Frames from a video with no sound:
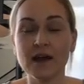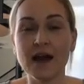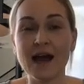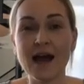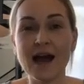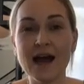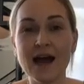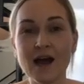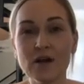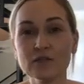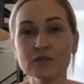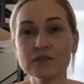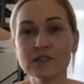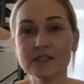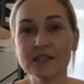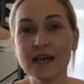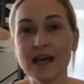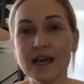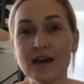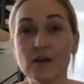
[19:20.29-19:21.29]

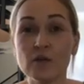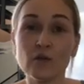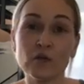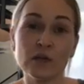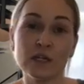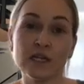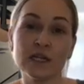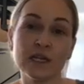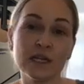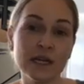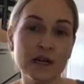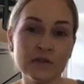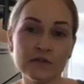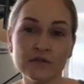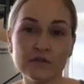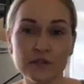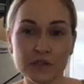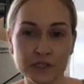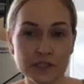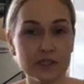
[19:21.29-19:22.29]
how's that working
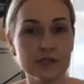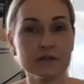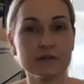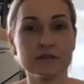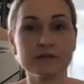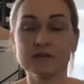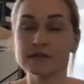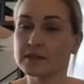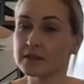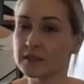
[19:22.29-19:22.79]
out for you?